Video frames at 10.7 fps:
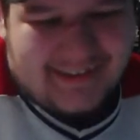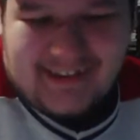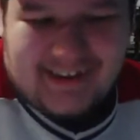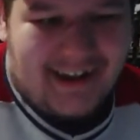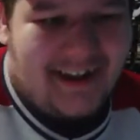
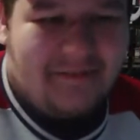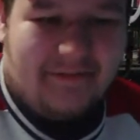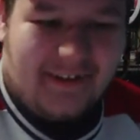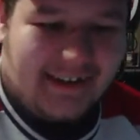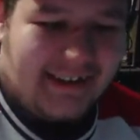God
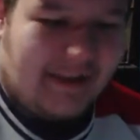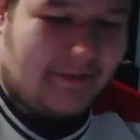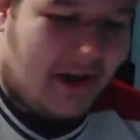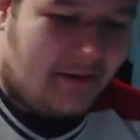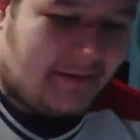fucking damn.
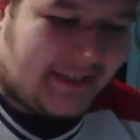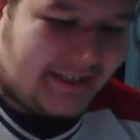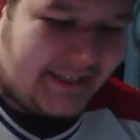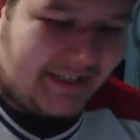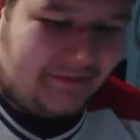No, but
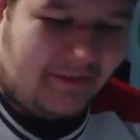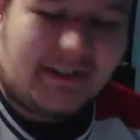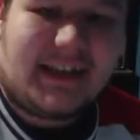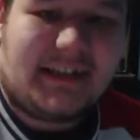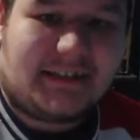seriously though,
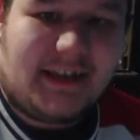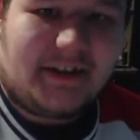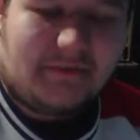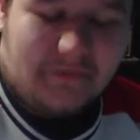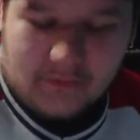fuck Dan
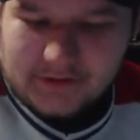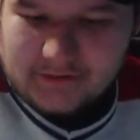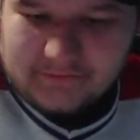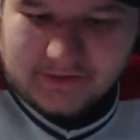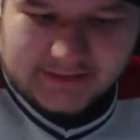Schneider. For real
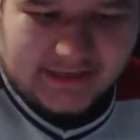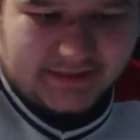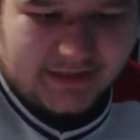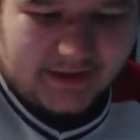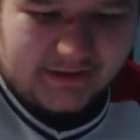though, fuck Dan
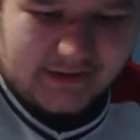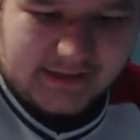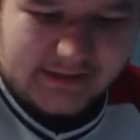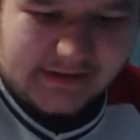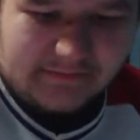Schneider.
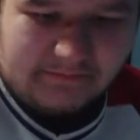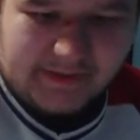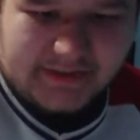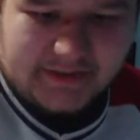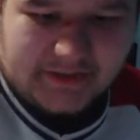He's a
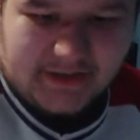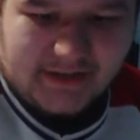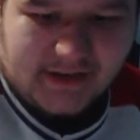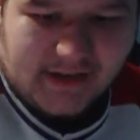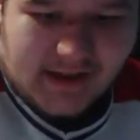piece of shit.
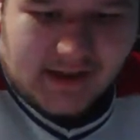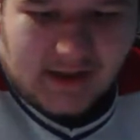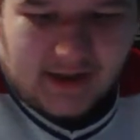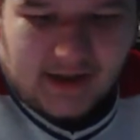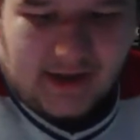
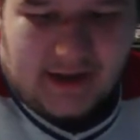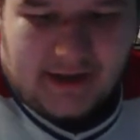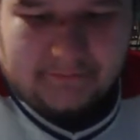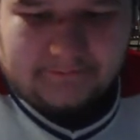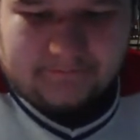
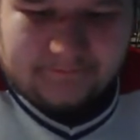But